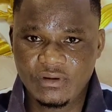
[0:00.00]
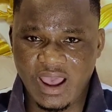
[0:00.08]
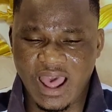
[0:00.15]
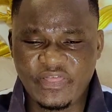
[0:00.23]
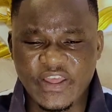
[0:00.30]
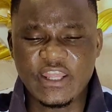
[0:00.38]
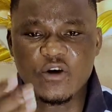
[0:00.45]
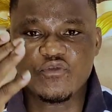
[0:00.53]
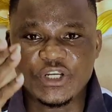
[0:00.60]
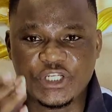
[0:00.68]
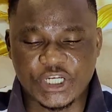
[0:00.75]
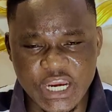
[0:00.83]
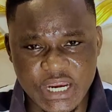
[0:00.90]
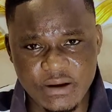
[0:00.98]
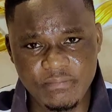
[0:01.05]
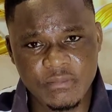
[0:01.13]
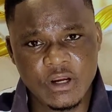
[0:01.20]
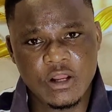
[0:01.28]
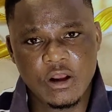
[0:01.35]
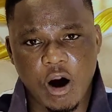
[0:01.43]
Under the regime
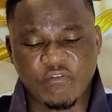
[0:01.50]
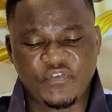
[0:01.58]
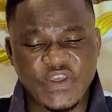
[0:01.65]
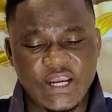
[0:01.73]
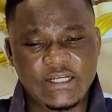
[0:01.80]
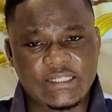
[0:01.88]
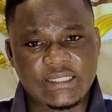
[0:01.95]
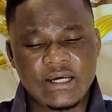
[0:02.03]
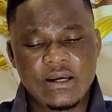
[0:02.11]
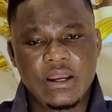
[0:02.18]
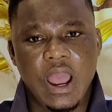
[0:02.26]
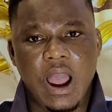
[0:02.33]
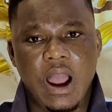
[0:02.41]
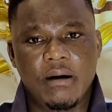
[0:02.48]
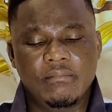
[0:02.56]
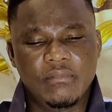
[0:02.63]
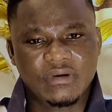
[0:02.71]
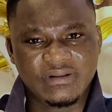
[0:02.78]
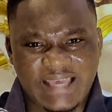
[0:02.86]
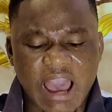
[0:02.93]
of this
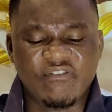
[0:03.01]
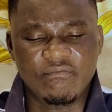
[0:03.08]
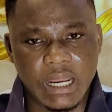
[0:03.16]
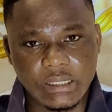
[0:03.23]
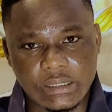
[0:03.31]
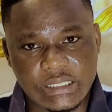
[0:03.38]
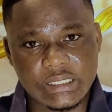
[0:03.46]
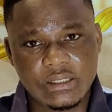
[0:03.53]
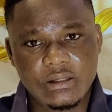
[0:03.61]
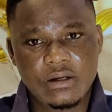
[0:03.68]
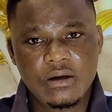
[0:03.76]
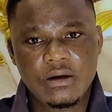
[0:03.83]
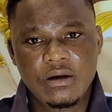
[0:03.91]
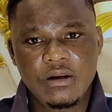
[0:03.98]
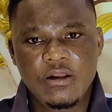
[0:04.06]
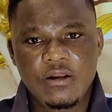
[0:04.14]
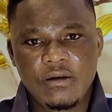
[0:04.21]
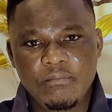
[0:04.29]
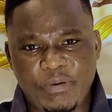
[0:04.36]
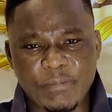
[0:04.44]
government,
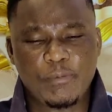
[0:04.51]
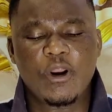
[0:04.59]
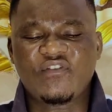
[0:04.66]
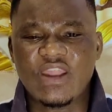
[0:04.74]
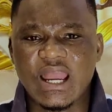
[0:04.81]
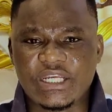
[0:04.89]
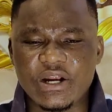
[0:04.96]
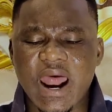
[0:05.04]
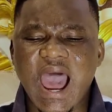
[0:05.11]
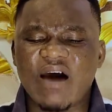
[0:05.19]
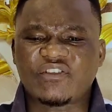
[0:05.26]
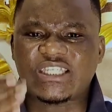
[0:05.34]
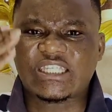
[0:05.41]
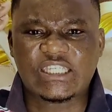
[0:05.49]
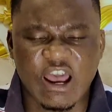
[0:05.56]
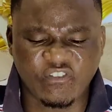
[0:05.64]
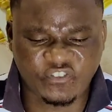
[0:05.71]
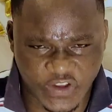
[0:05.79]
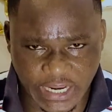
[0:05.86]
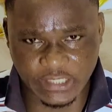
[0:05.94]
people of Nigeria have
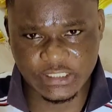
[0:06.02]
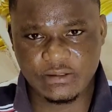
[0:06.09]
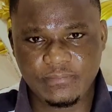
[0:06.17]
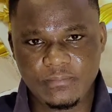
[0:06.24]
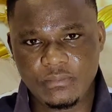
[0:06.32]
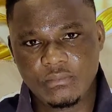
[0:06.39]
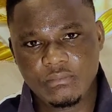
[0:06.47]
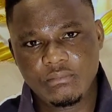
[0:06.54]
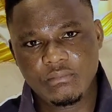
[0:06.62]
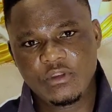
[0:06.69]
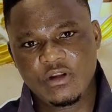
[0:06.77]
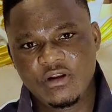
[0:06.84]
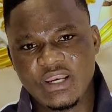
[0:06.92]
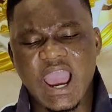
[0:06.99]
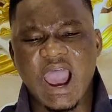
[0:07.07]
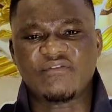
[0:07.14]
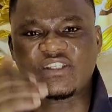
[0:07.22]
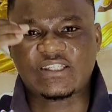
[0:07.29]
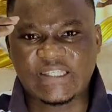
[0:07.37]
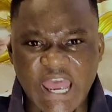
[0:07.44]
suffered. They have
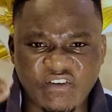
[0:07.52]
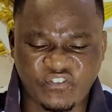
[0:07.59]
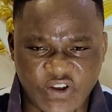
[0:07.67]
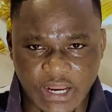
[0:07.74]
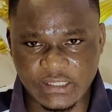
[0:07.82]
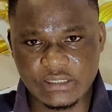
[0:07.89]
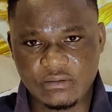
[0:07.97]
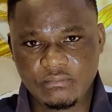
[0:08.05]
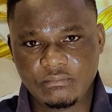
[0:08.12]
suffered.